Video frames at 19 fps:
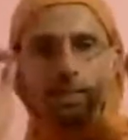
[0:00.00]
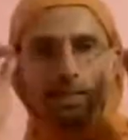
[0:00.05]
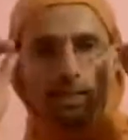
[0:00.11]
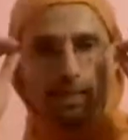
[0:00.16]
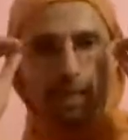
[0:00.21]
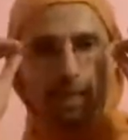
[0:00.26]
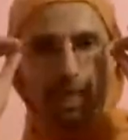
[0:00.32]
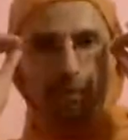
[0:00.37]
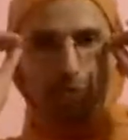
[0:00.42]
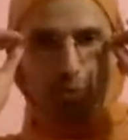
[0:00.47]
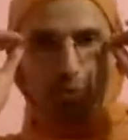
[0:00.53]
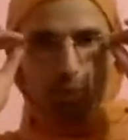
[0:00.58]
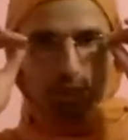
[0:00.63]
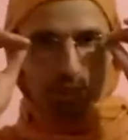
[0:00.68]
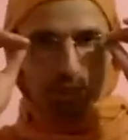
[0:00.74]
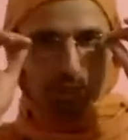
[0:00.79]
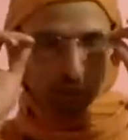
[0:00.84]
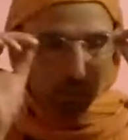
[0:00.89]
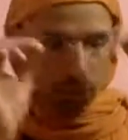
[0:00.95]
that what they
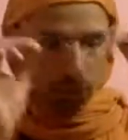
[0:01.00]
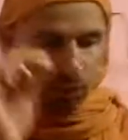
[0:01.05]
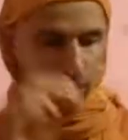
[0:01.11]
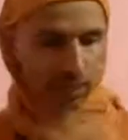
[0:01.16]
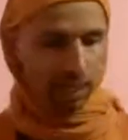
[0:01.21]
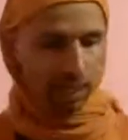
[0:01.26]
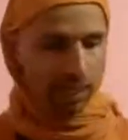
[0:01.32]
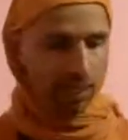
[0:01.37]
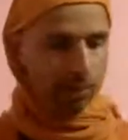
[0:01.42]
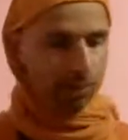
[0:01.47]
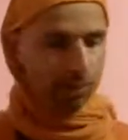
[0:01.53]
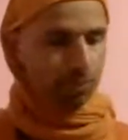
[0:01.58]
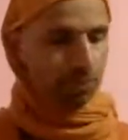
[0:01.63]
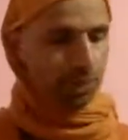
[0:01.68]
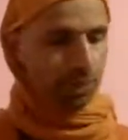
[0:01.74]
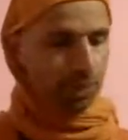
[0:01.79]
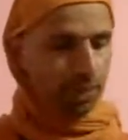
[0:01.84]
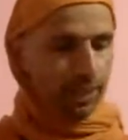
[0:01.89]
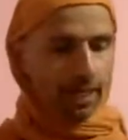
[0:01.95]
do is they
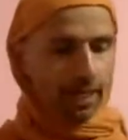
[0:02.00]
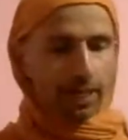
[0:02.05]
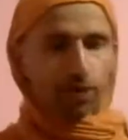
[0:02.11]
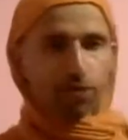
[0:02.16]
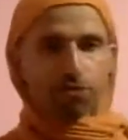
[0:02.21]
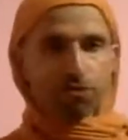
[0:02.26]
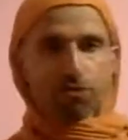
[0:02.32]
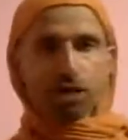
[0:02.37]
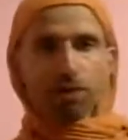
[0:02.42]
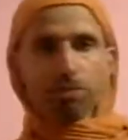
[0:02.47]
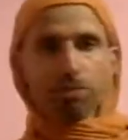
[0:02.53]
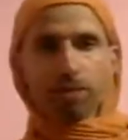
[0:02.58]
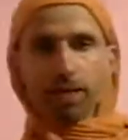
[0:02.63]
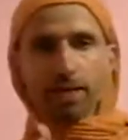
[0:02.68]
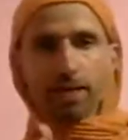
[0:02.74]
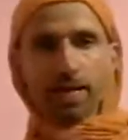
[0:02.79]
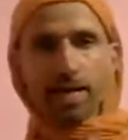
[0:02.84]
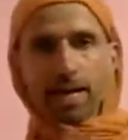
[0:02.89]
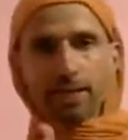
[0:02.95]
kind of rub their
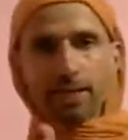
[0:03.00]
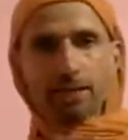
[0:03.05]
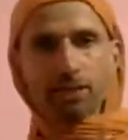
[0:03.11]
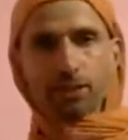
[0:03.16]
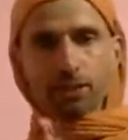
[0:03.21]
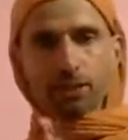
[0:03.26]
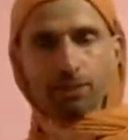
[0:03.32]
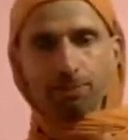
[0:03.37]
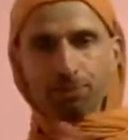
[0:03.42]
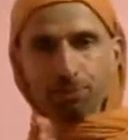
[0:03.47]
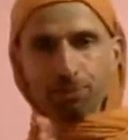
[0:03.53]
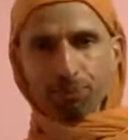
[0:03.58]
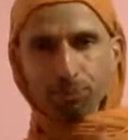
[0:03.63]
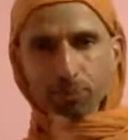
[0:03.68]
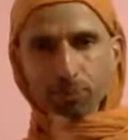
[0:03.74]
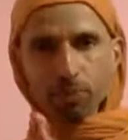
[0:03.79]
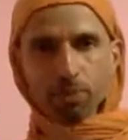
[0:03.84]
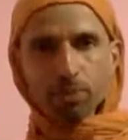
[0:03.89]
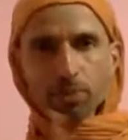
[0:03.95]
hands
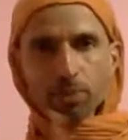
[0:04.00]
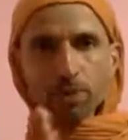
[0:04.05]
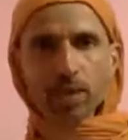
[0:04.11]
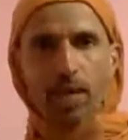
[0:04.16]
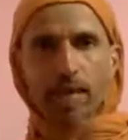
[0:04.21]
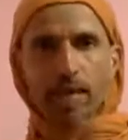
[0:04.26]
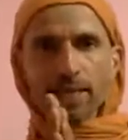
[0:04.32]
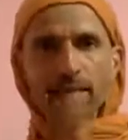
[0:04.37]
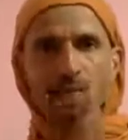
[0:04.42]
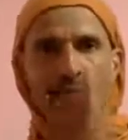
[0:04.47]
and then